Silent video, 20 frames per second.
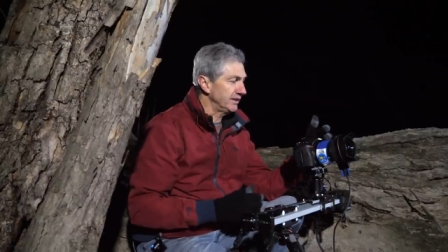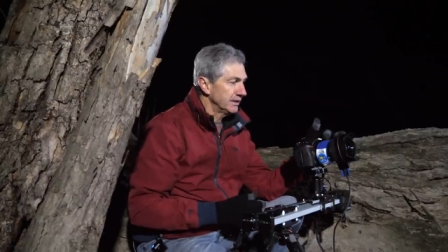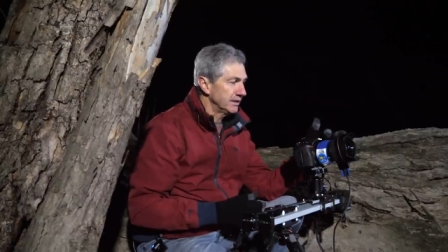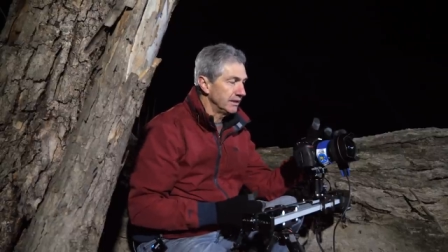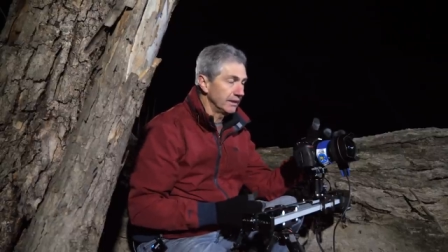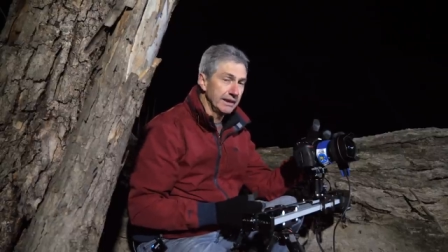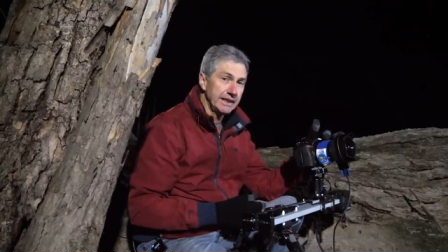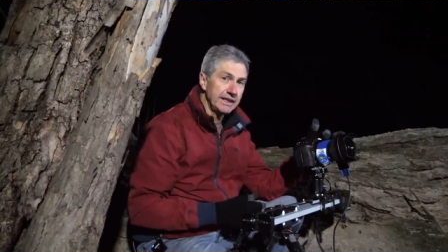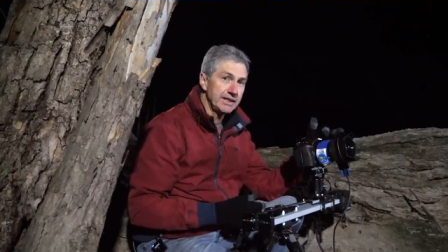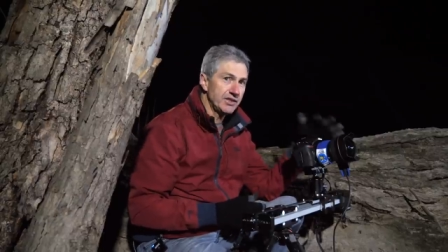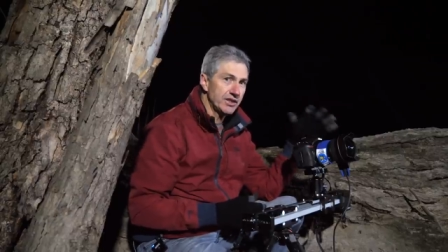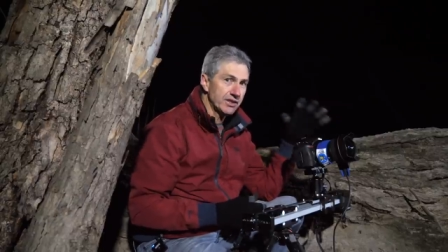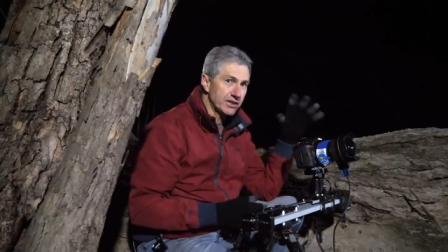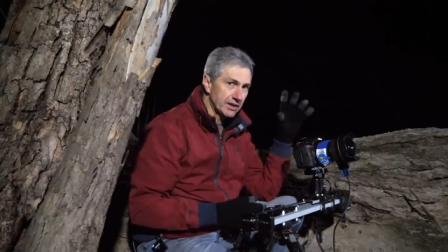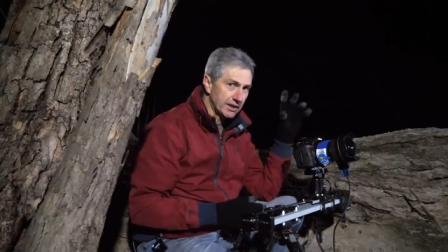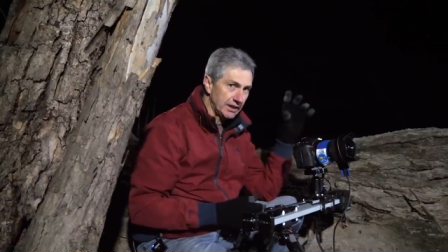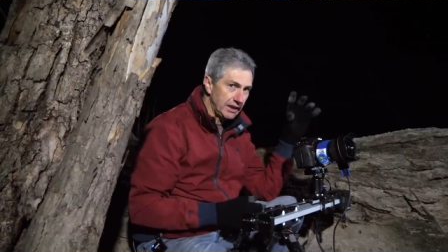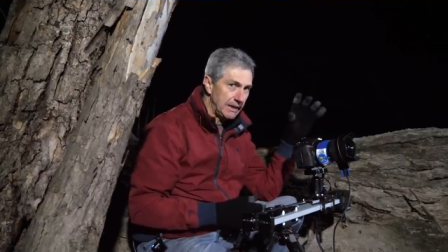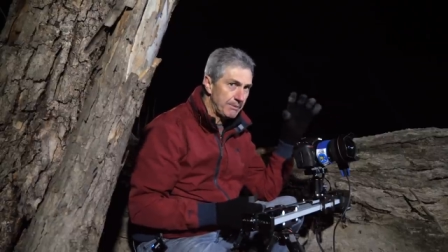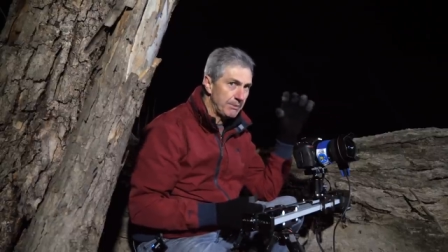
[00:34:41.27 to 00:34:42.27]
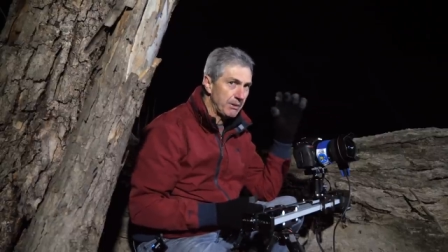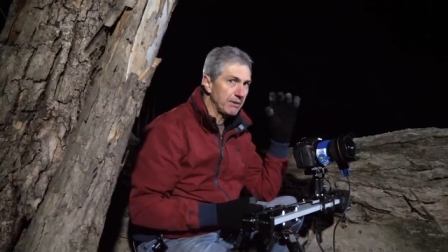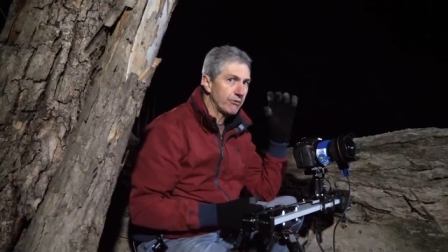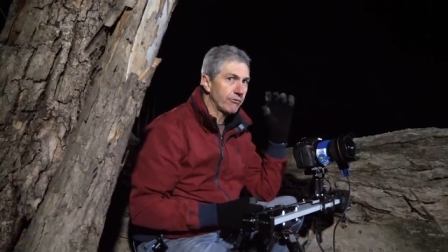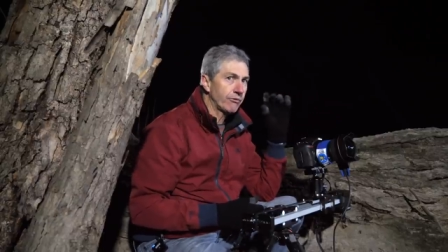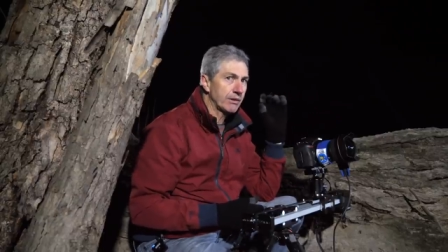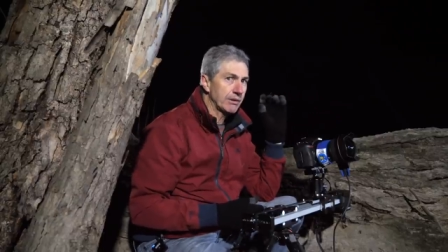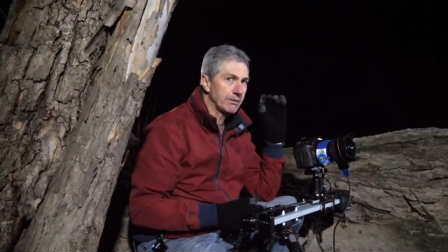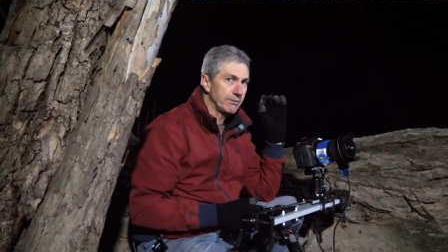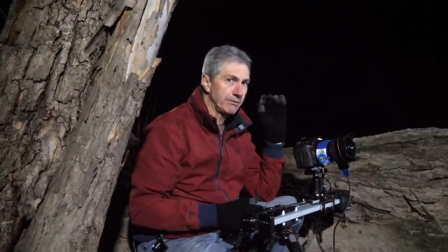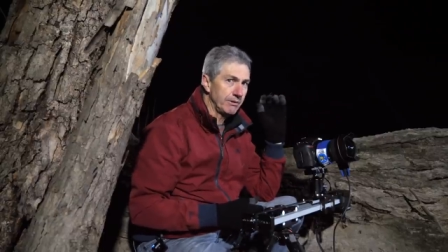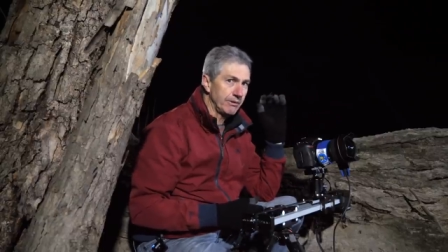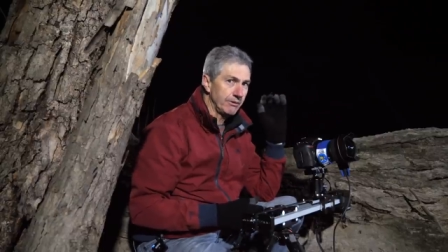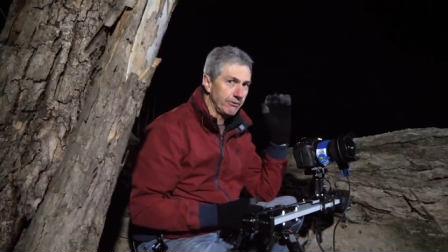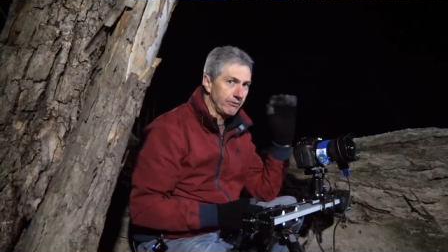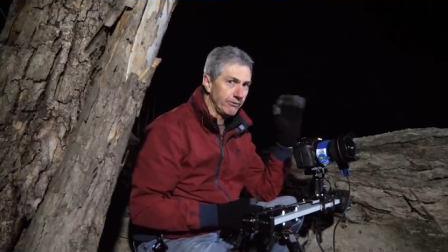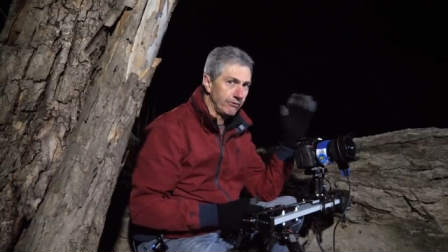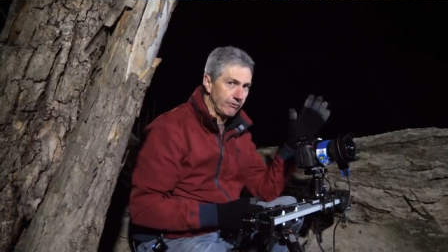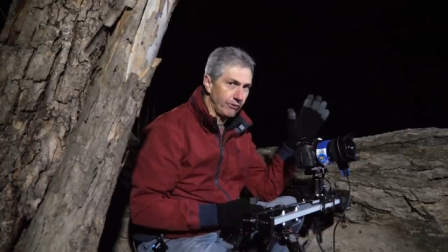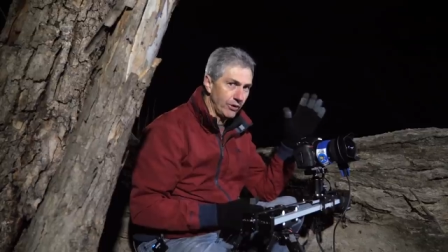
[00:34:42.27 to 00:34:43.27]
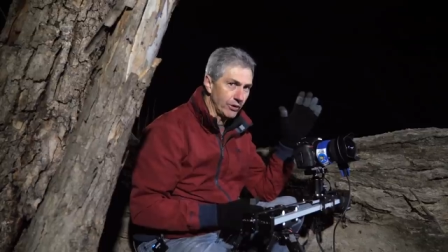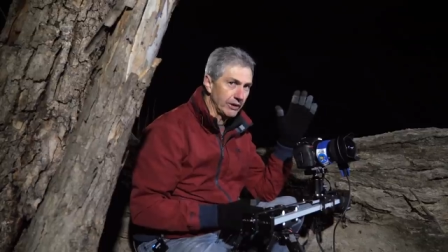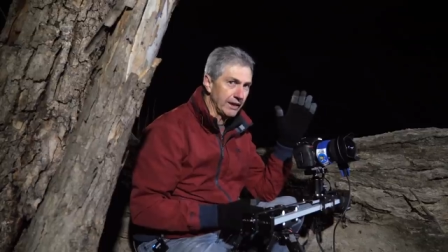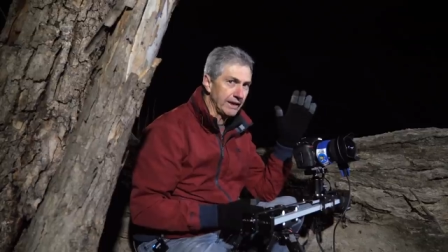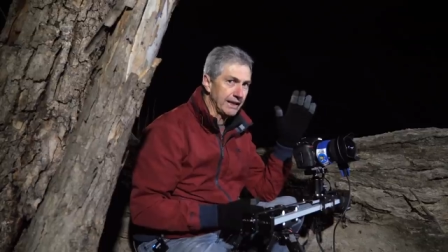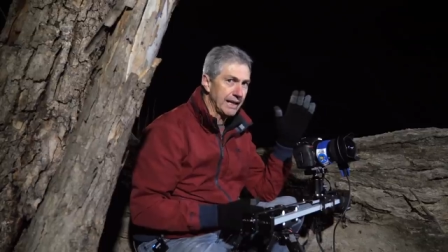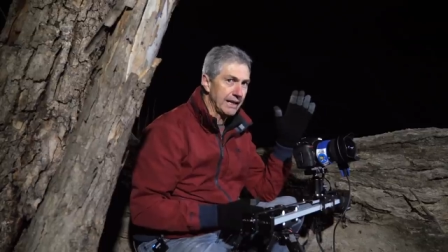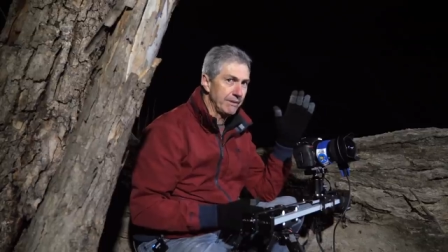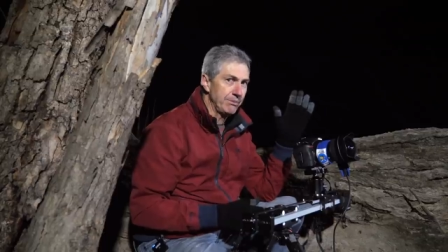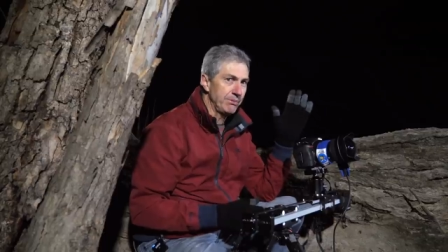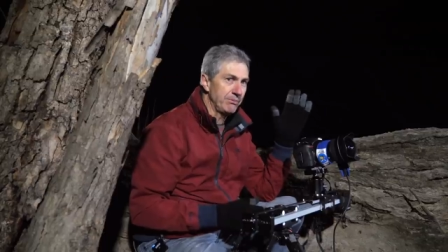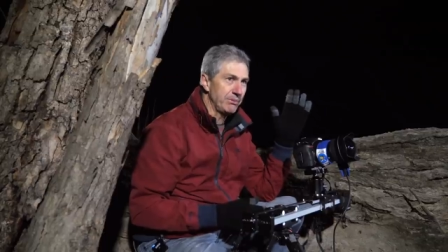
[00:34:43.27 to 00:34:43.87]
the lens just to keep it from fogging up